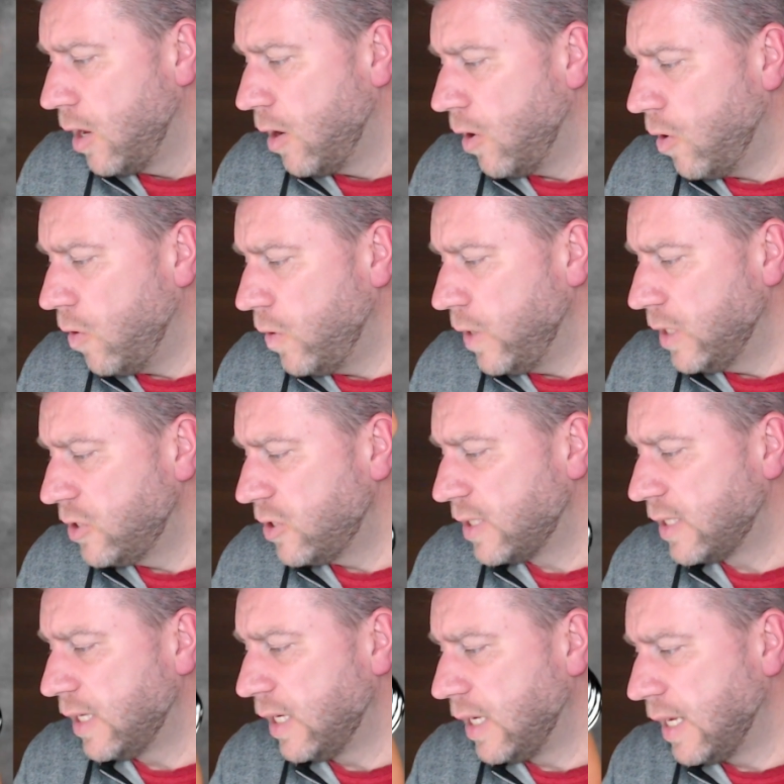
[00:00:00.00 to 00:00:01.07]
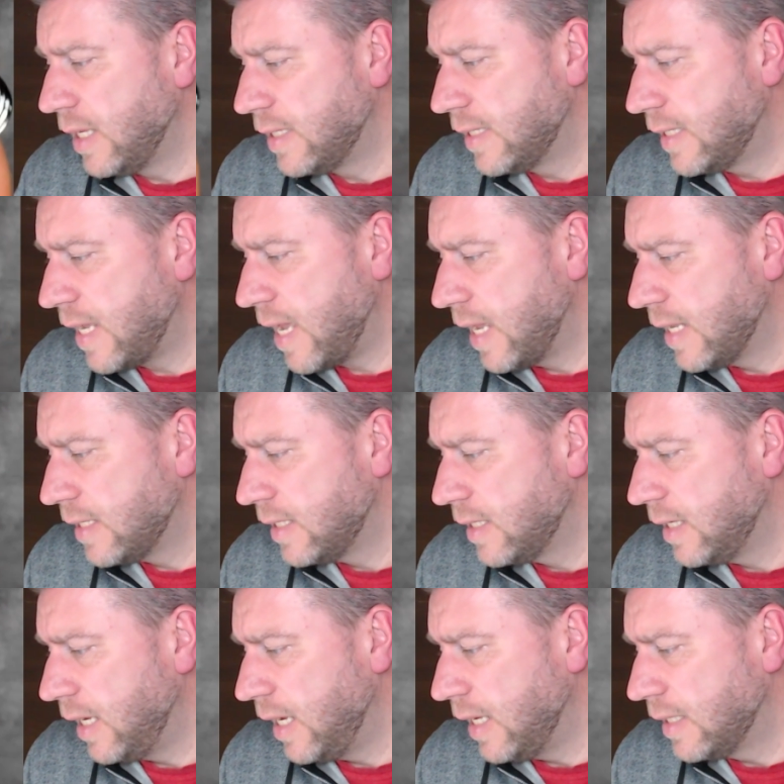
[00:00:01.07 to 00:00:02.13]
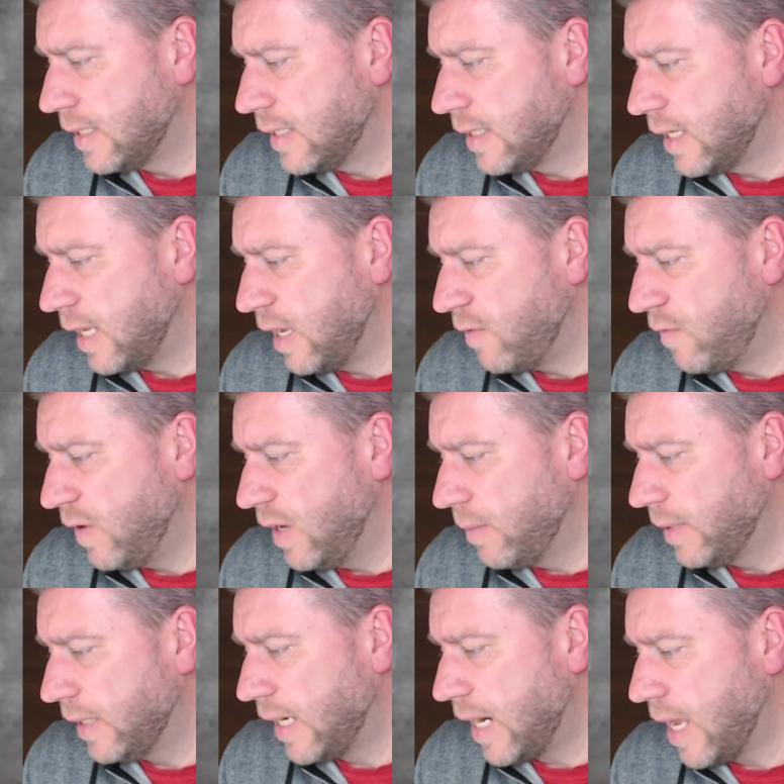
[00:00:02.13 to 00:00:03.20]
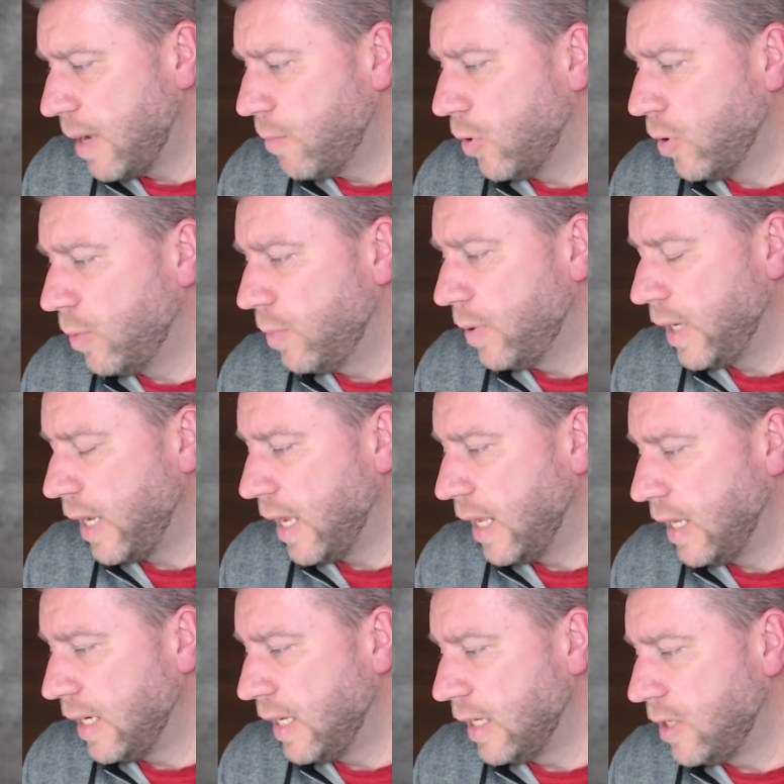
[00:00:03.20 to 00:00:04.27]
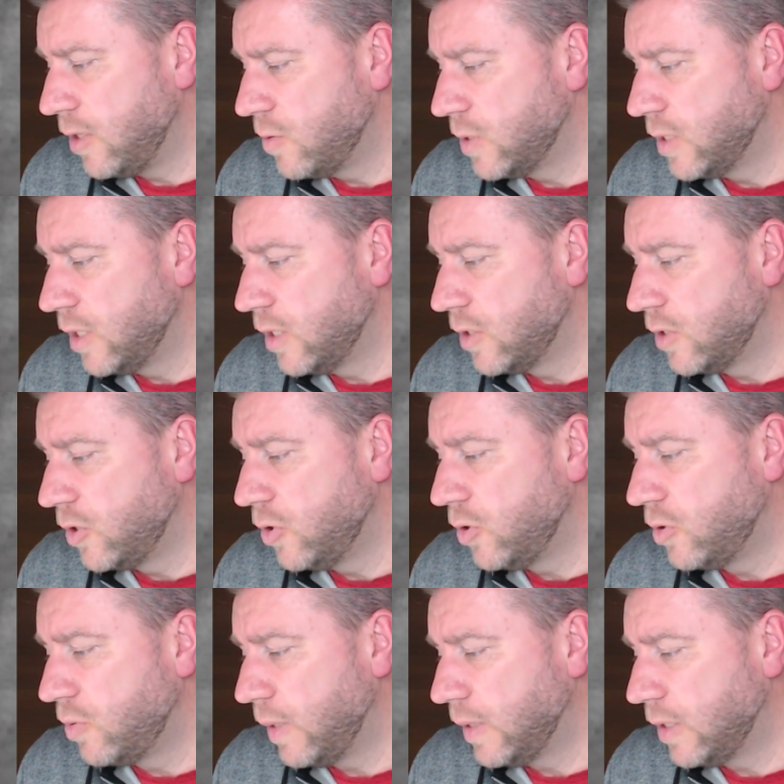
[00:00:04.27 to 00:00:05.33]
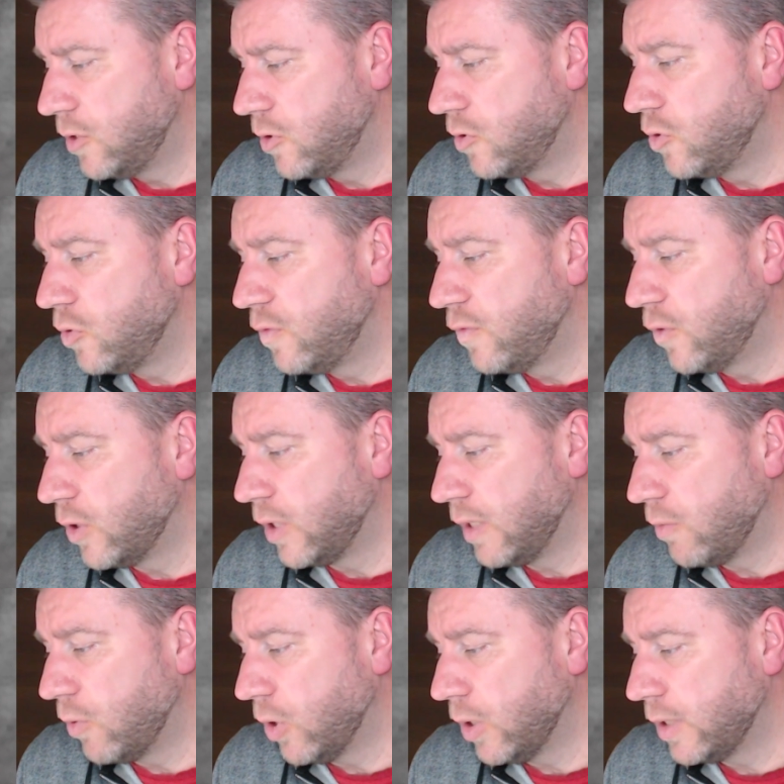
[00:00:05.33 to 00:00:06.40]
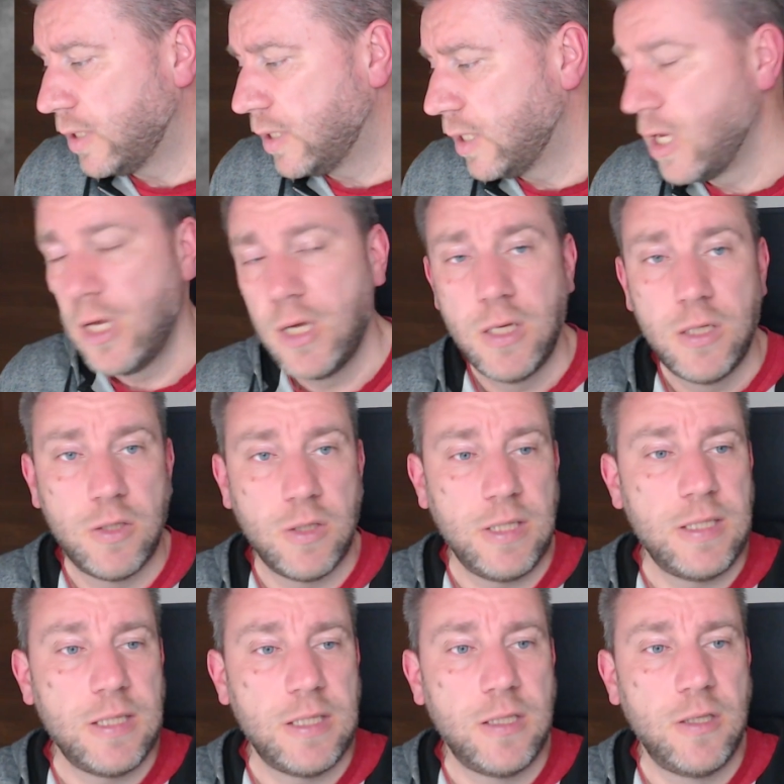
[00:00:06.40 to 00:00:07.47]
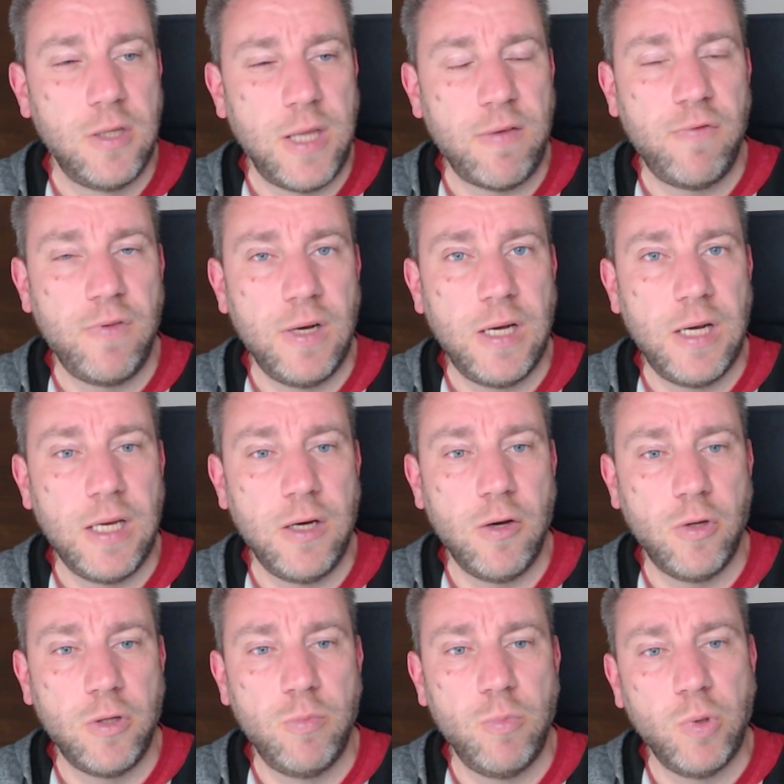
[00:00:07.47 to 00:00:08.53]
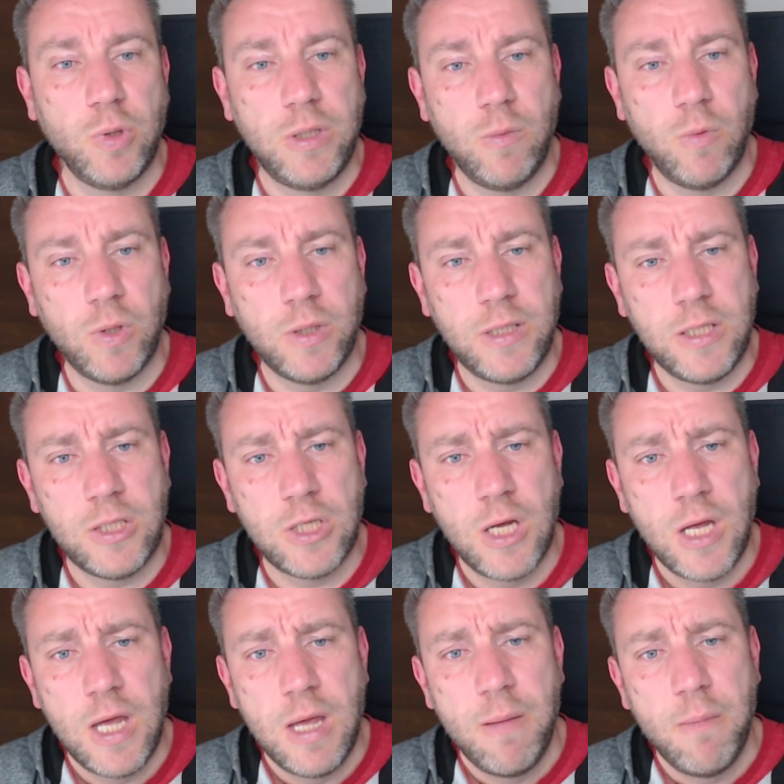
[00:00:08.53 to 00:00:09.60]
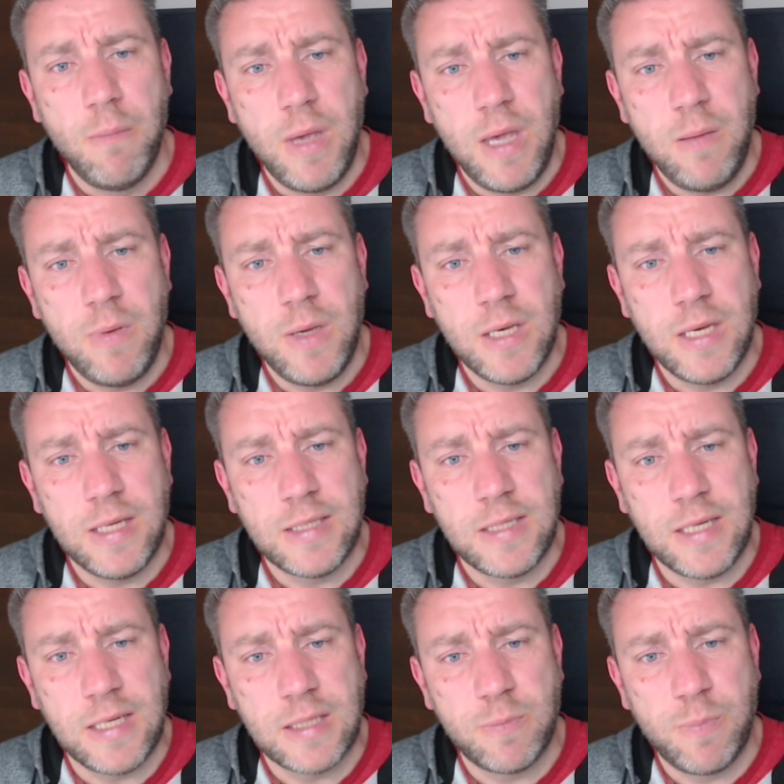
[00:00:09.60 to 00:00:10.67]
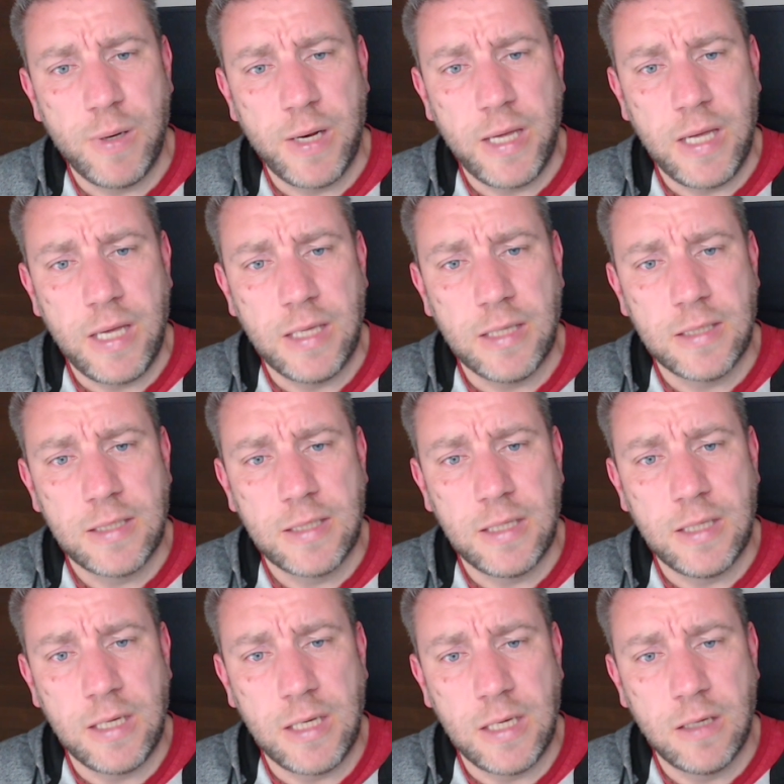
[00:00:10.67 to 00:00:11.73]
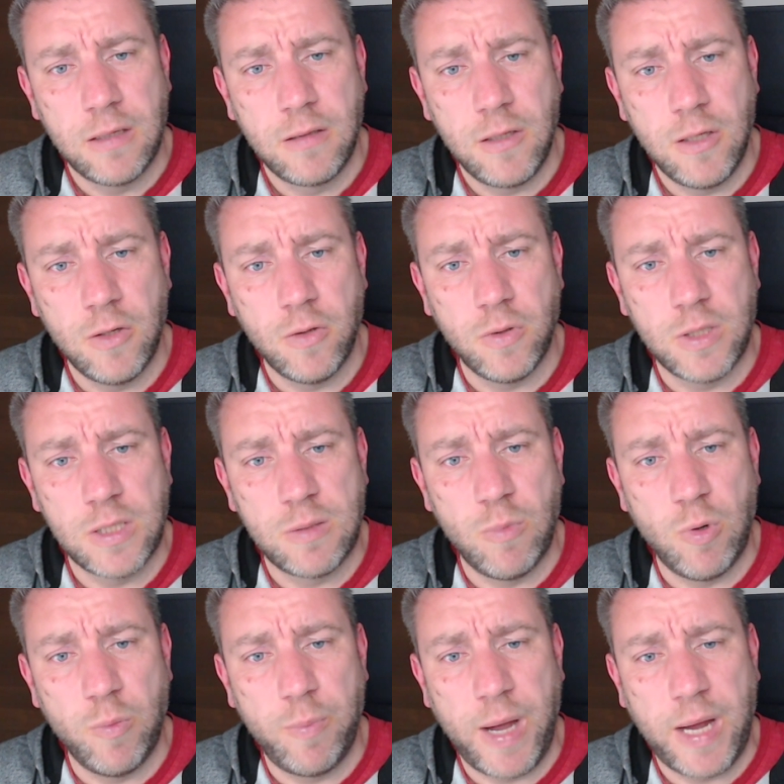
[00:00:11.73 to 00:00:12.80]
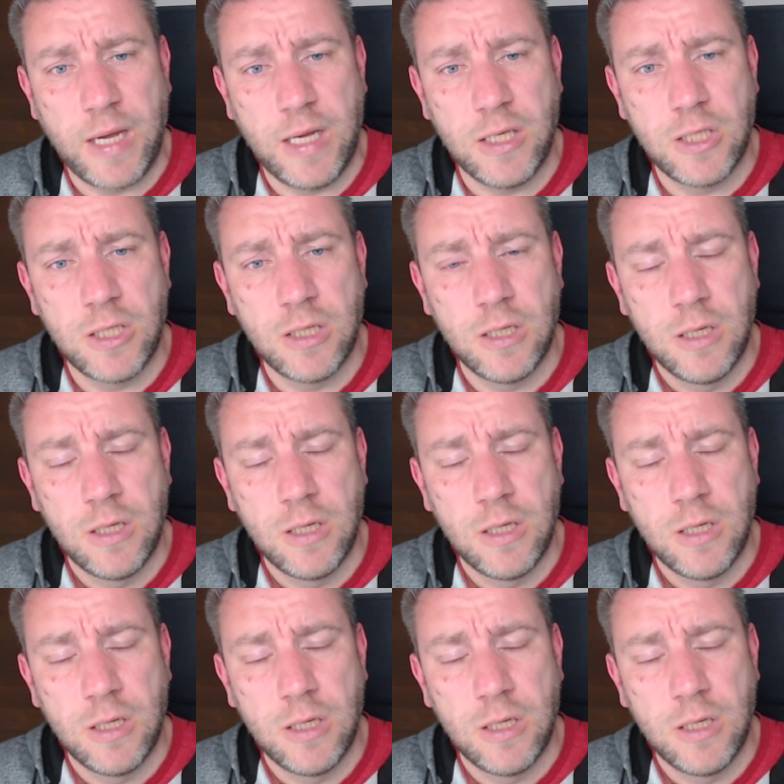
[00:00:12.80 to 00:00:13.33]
Oh, interesting. It says it's a filament light bulb and it uses 220 to 240 volts. So this is definitely not multi-voltage. Maybe this explains the, the small package.